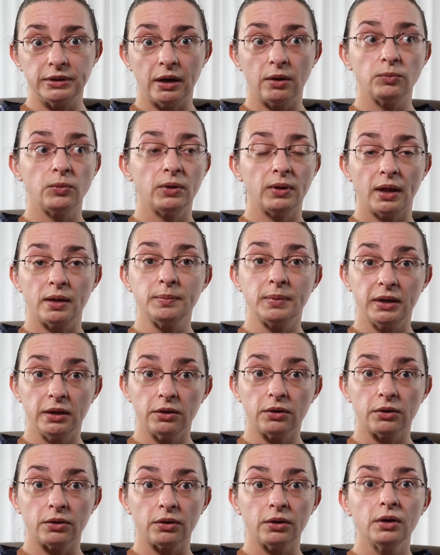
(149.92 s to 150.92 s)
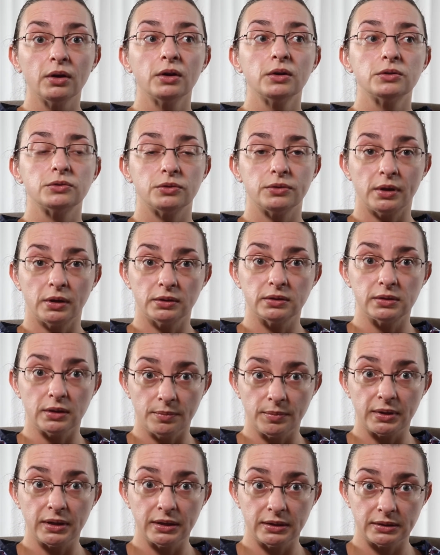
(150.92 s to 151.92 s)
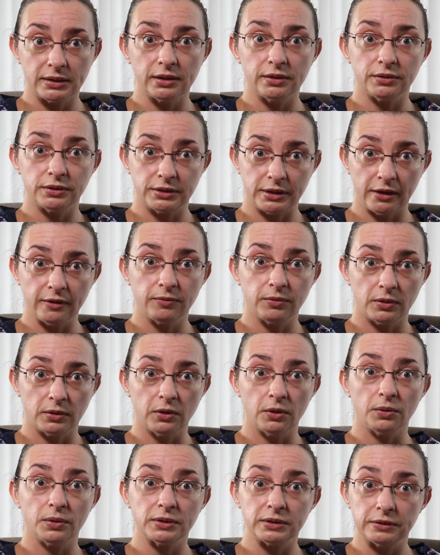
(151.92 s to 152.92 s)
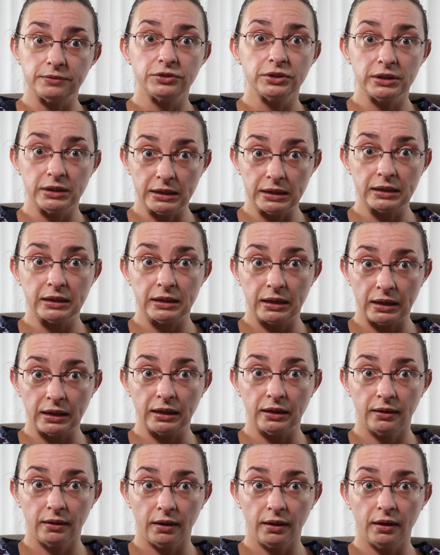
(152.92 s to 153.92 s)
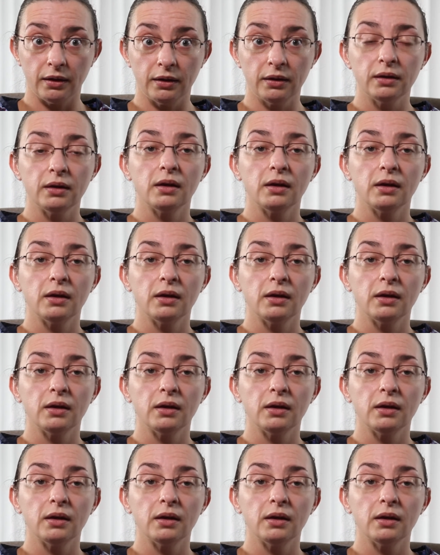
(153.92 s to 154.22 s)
down while I'm here so that somebody is here safe with Lois if she needed anything.